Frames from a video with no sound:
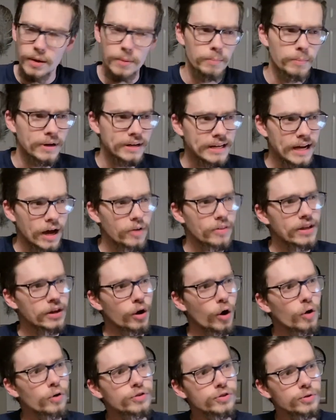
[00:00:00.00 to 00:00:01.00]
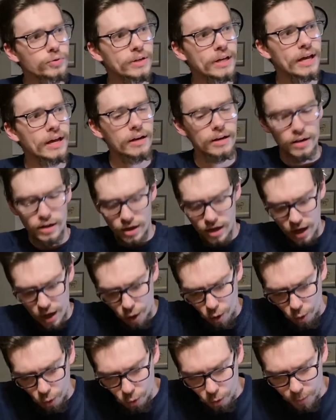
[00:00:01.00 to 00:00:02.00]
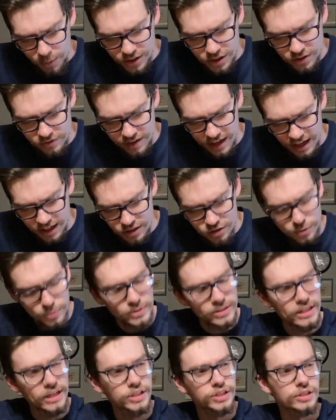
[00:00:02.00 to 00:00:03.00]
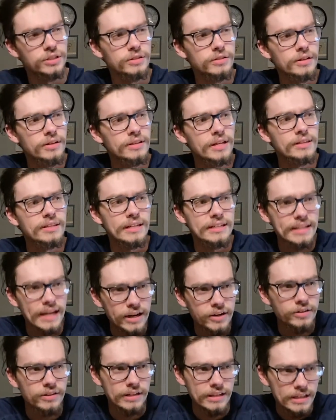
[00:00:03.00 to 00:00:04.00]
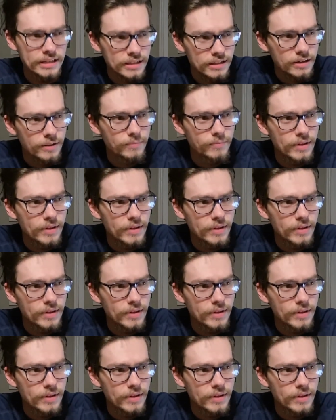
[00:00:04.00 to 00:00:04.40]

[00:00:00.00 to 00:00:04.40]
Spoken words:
but now they also get a whole bunch of extra protection that they direly need.